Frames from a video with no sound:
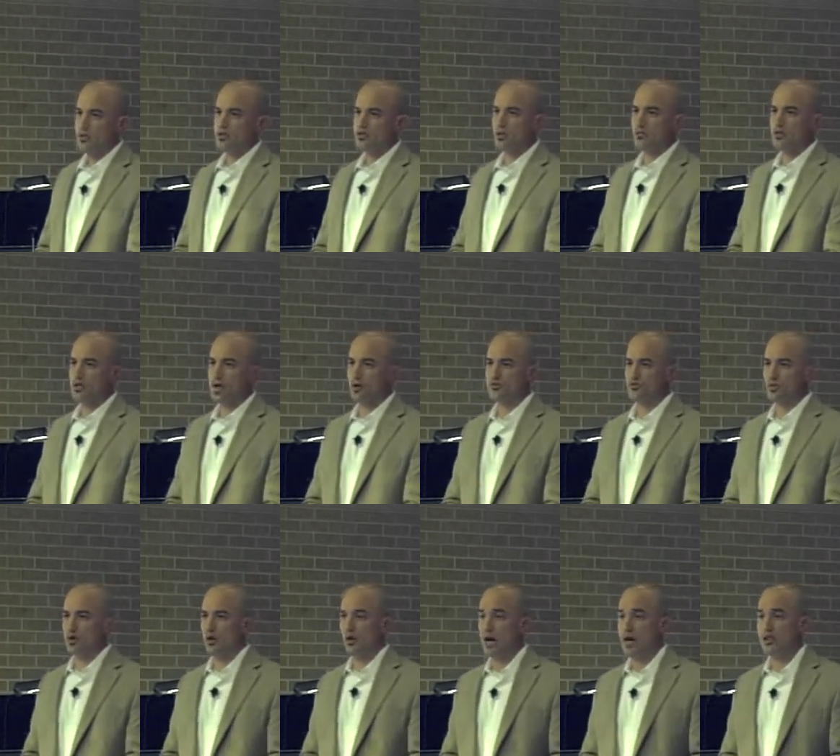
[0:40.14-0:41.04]
Sometimes we
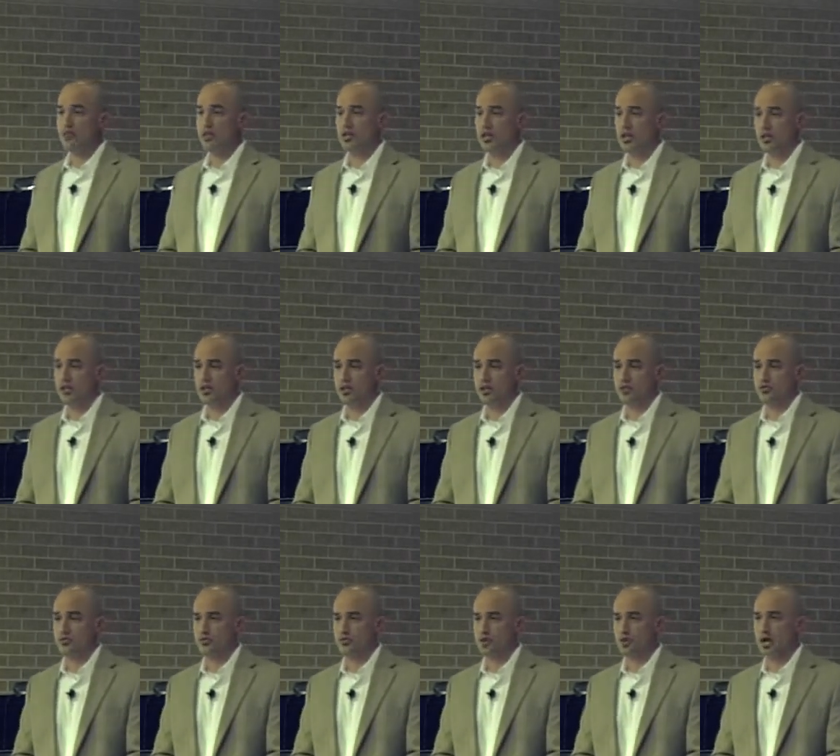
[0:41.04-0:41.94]
don't have any
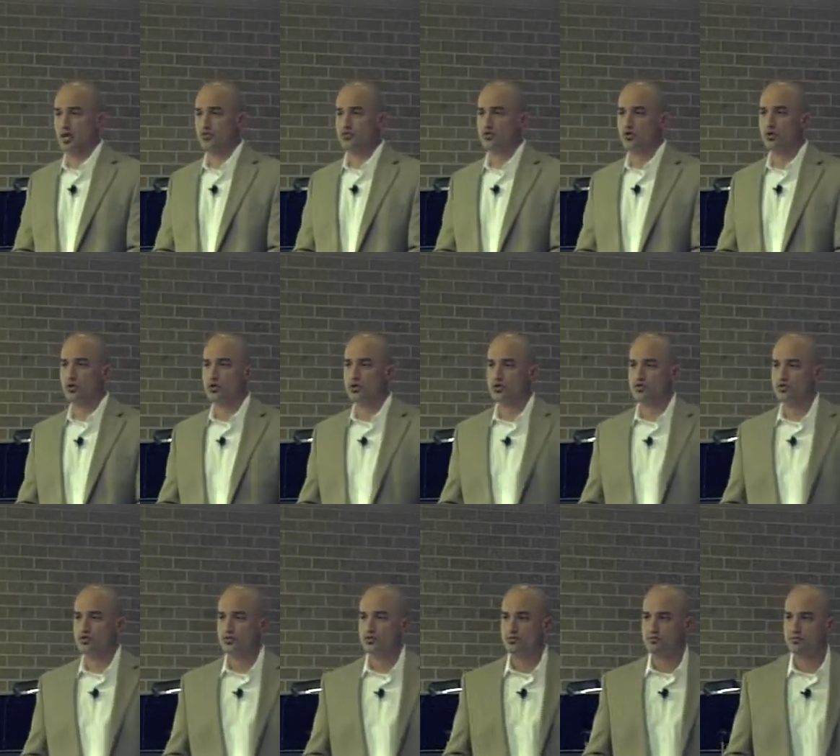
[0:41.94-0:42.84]
evidence of God's goodness
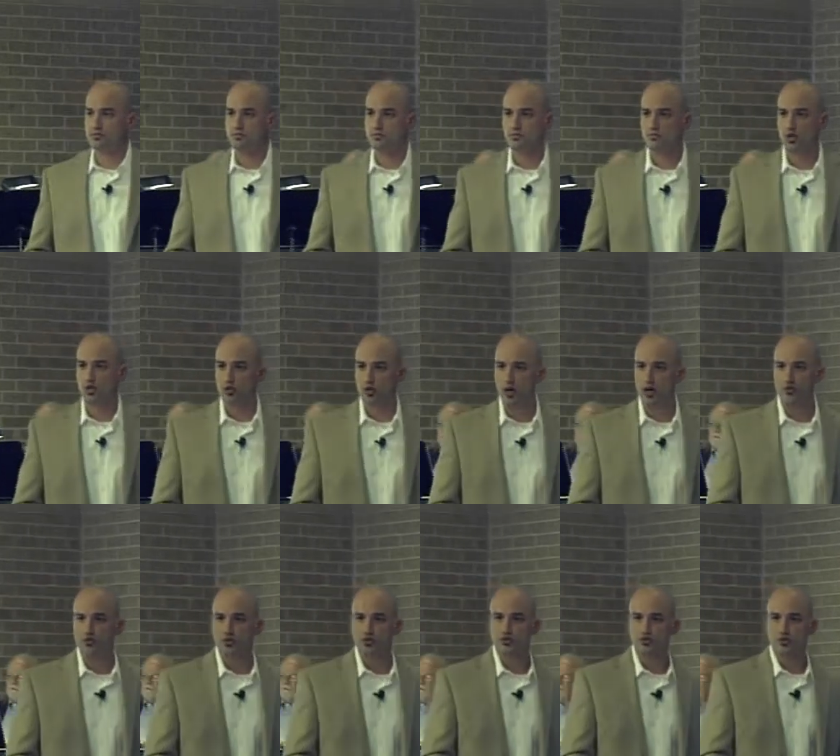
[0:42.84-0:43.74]

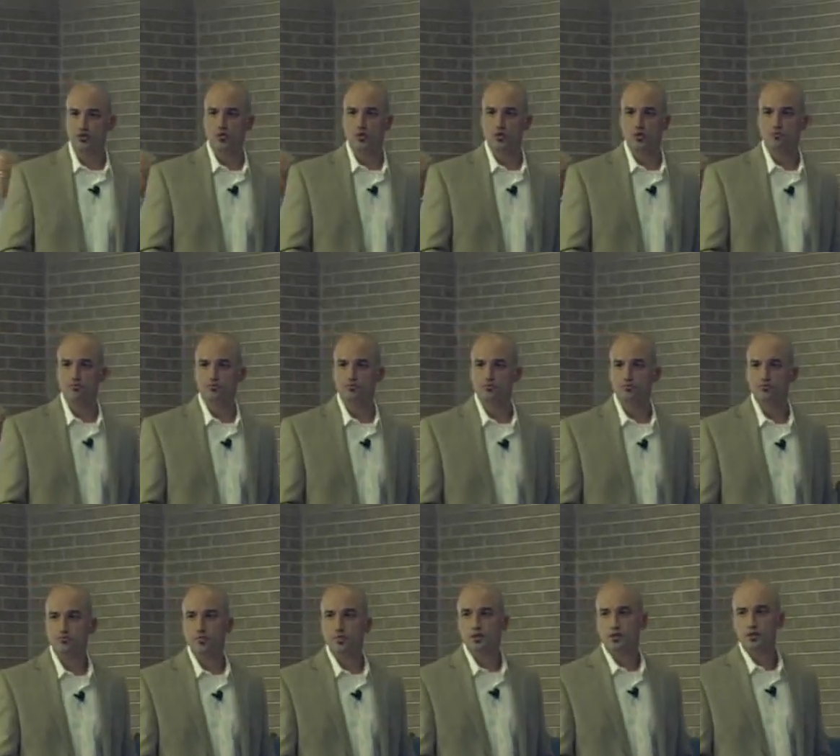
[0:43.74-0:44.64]
around us, do we?
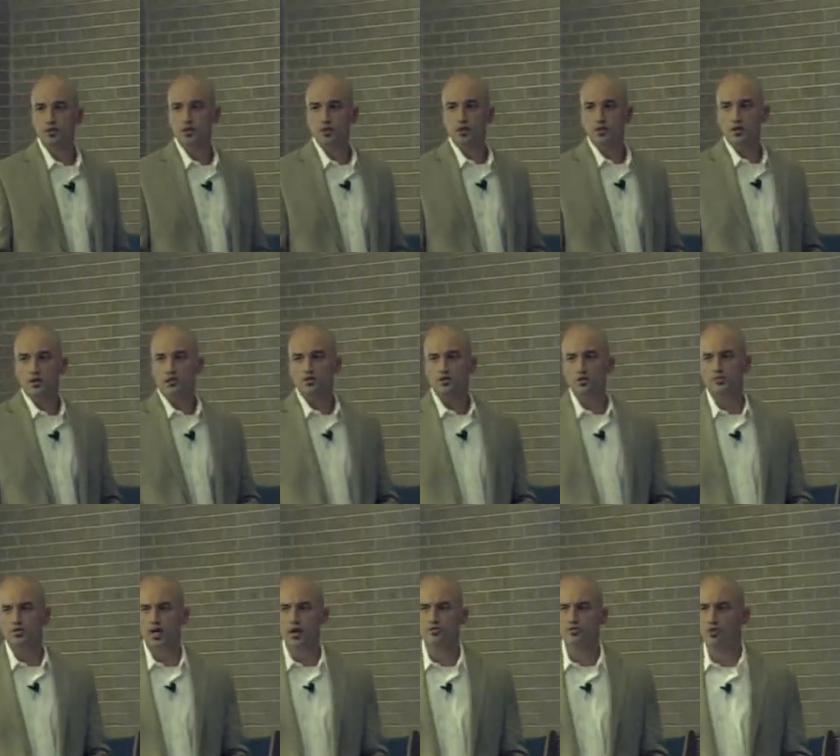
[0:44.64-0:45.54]

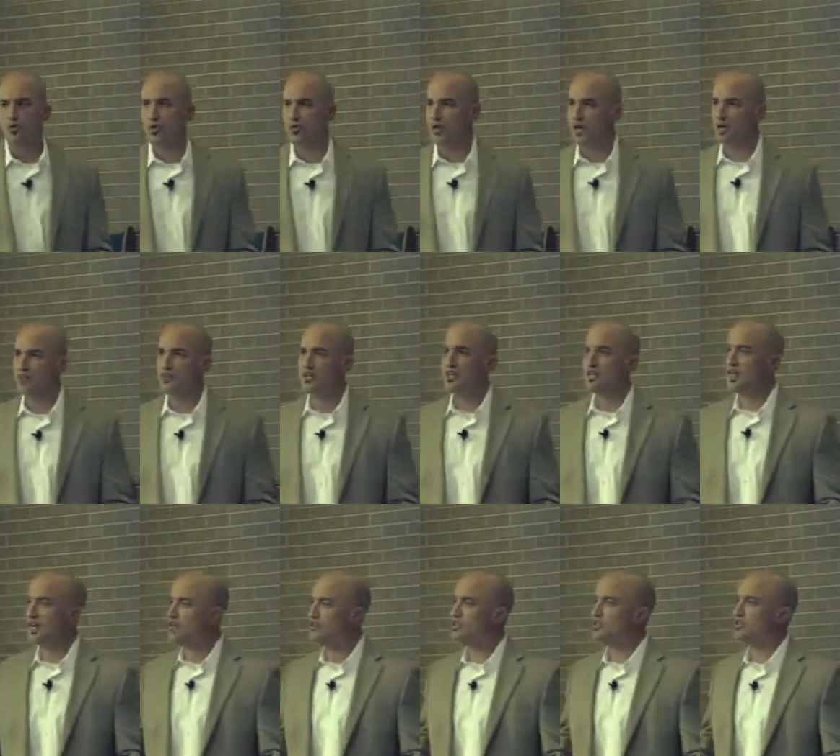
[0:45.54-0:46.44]
Sometimes we don't have any
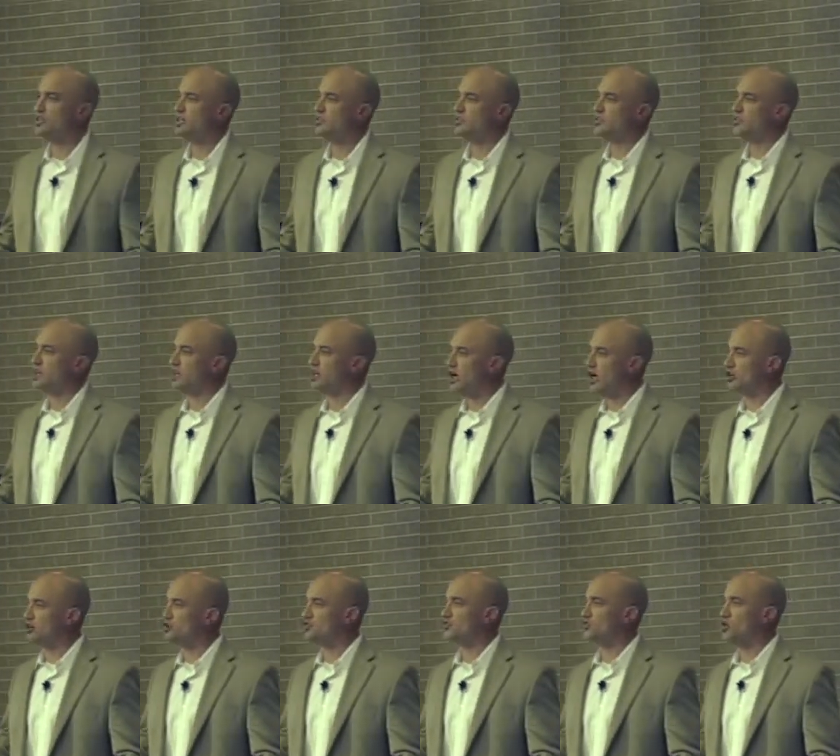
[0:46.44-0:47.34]
evidence that
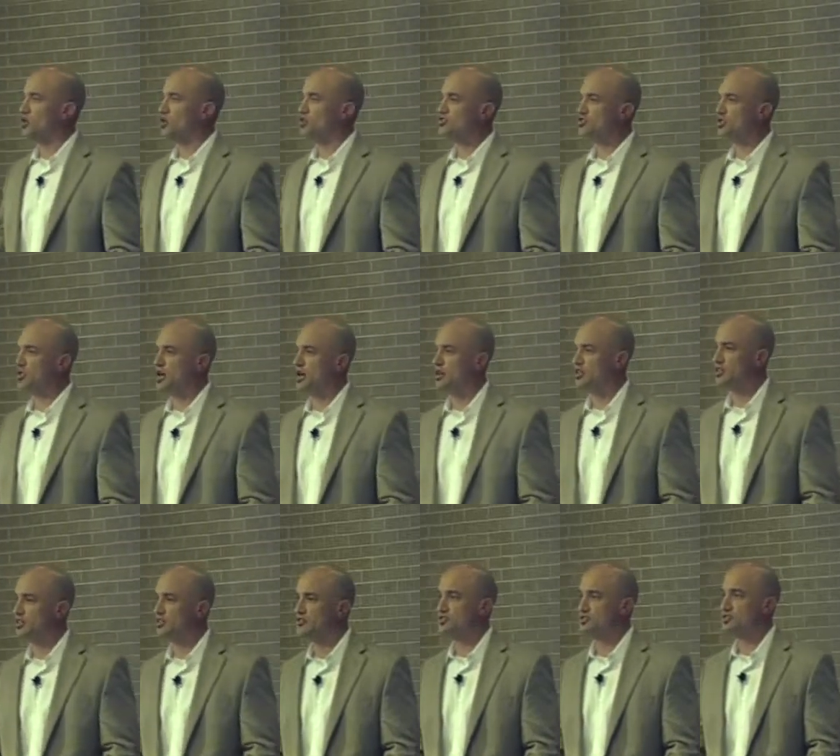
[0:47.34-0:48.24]
God is for us and not
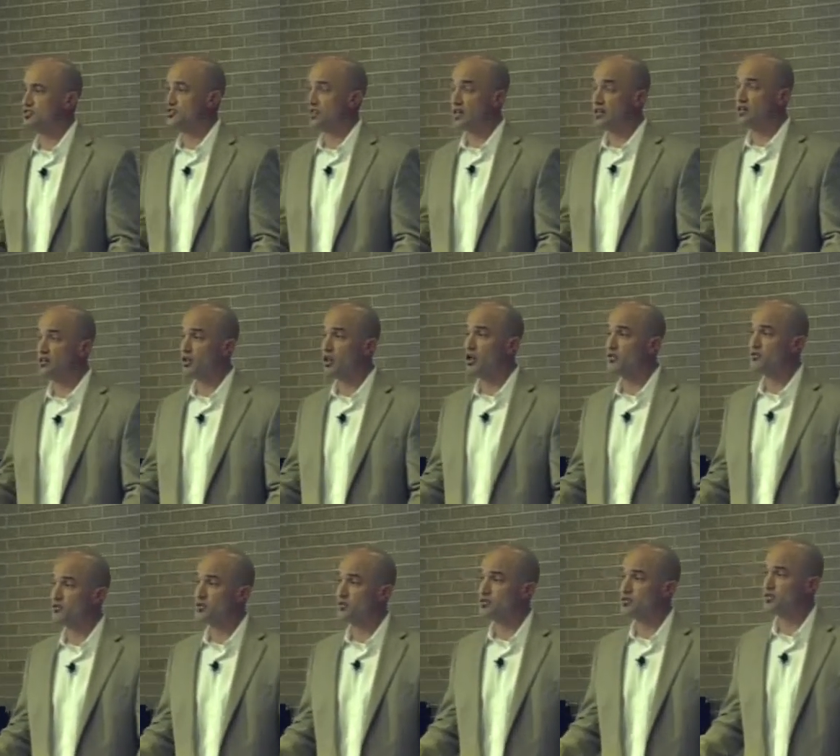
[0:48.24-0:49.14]
against us, that He
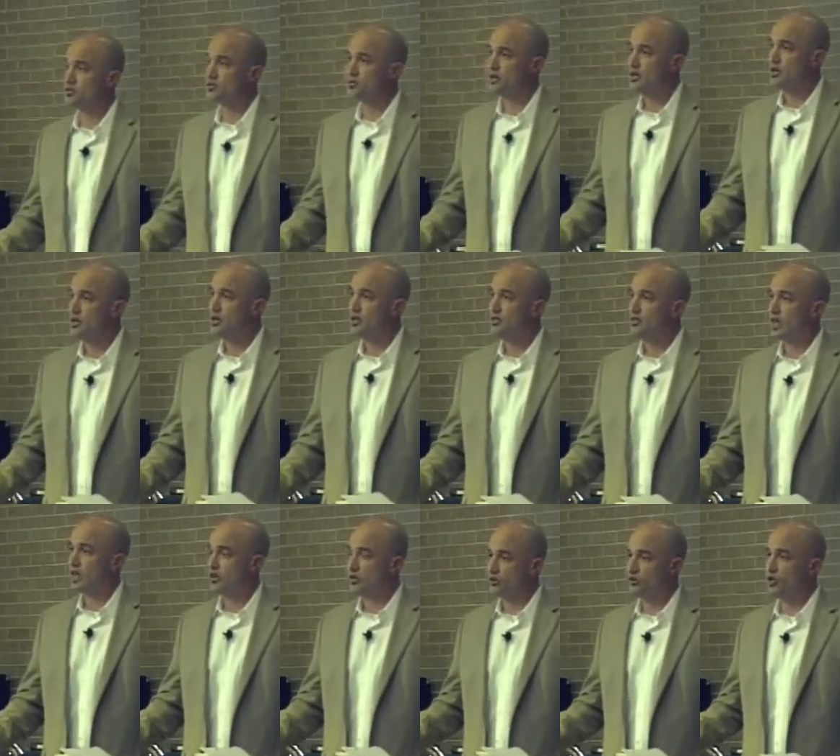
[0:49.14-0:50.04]
loves us,
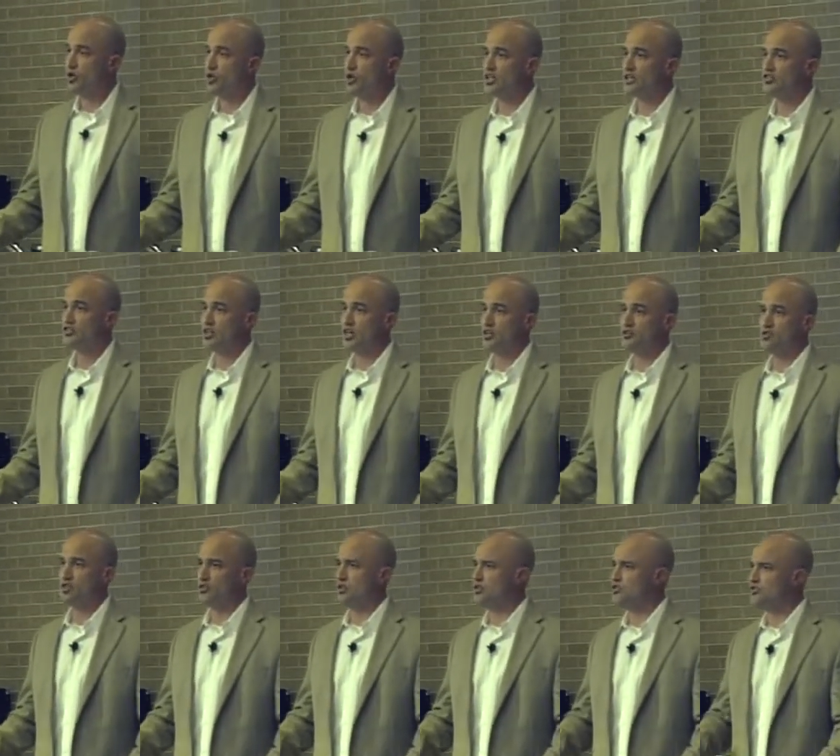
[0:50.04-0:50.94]
that He'll do what He says
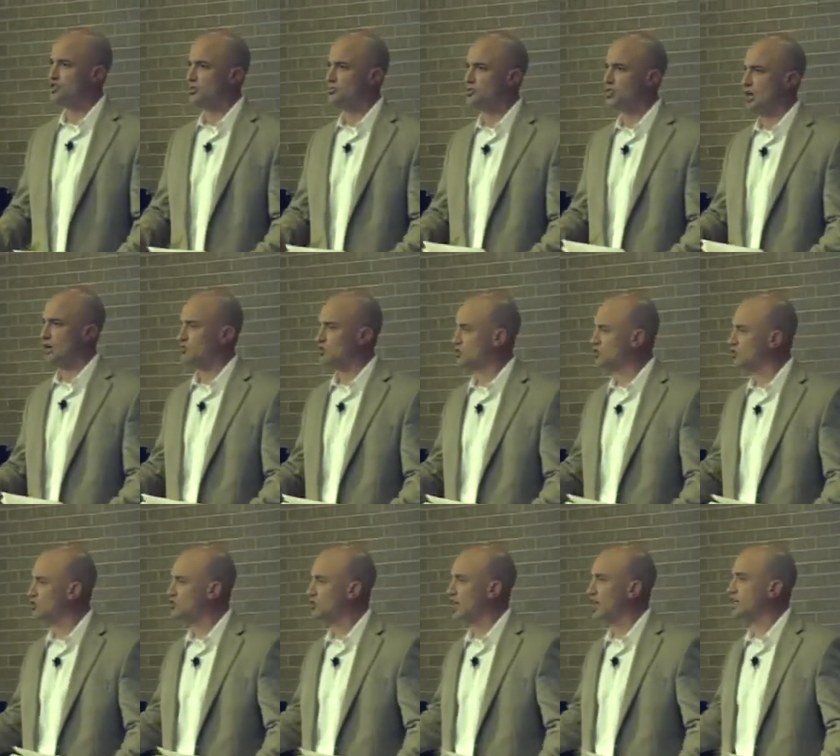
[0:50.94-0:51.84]
He'll do. Sometimes it
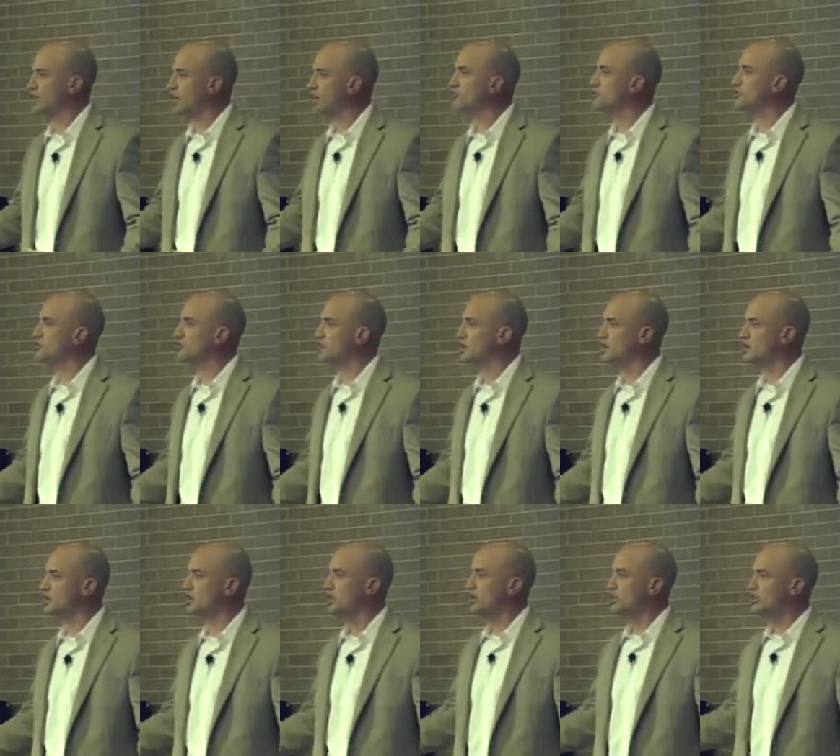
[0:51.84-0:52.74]
looks like
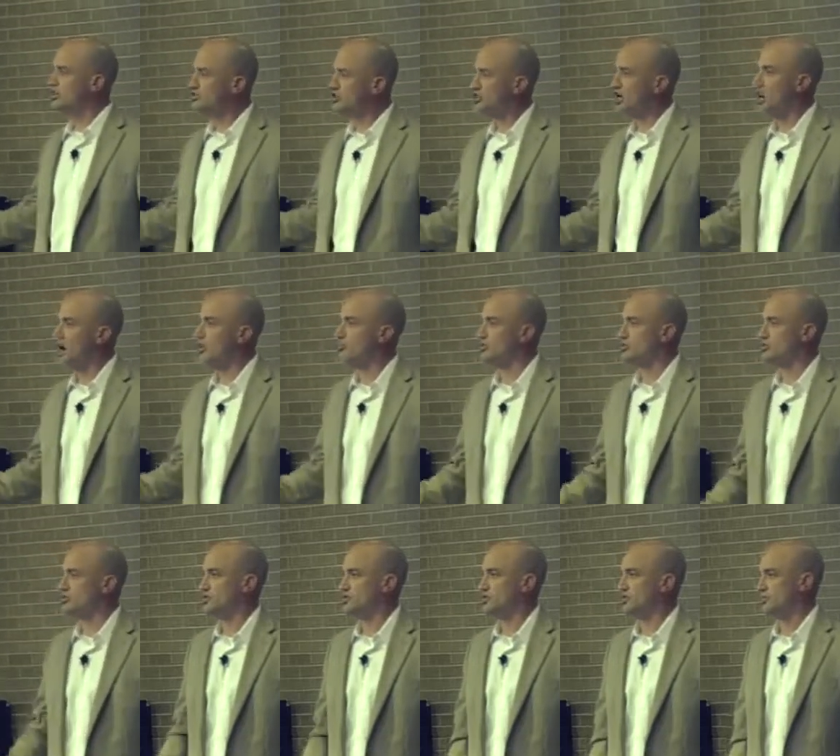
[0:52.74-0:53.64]
everything is the
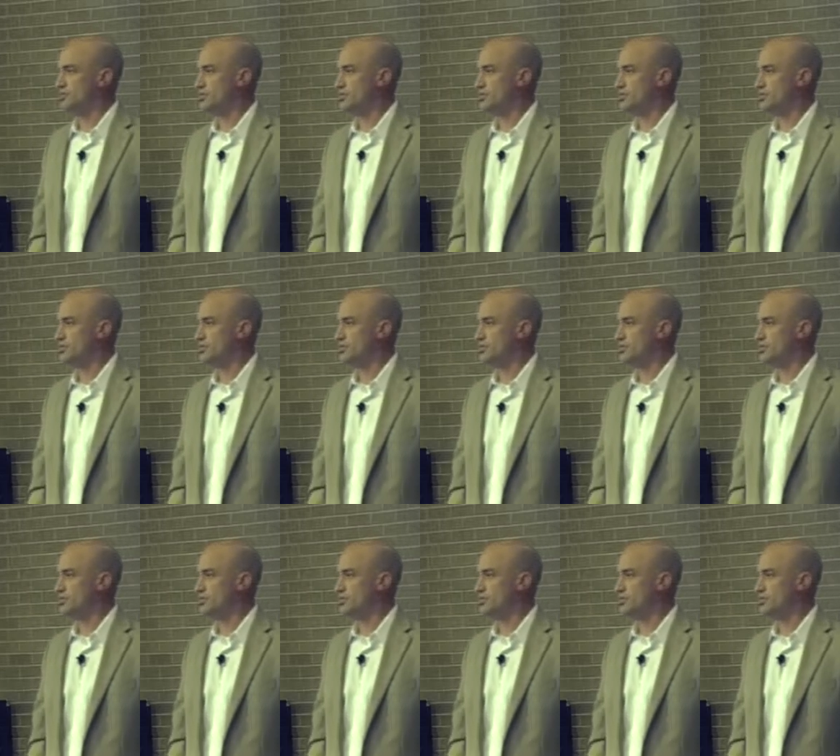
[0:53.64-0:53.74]
opposite.